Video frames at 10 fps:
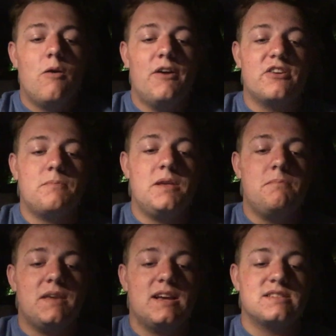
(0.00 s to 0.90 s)
whether it be
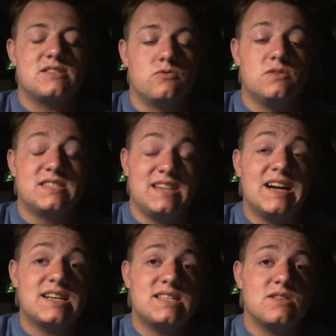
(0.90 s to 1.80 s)
because school
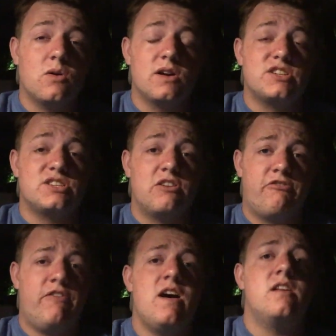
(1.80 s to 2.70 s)
sucks or it's just no
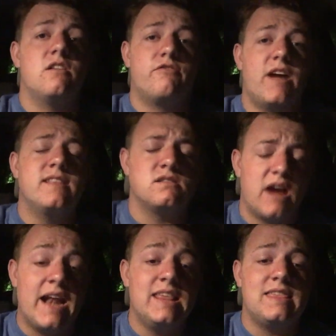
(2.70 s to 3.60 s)
fun or friends or
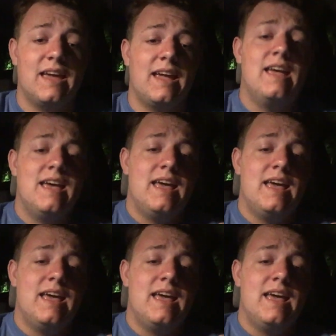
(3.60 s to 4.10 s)
anything,